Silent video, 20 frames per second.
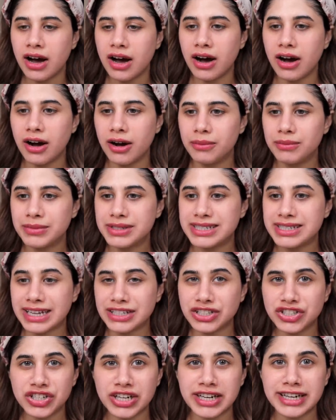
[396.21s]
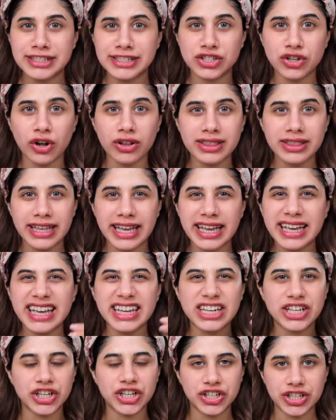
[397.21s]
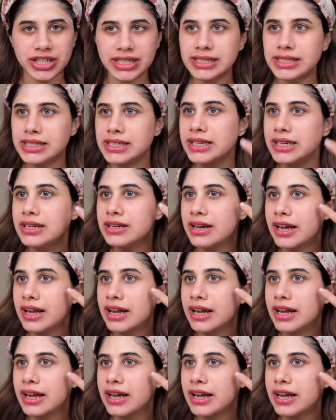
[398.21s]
sunscreen. It's not thick and greasy.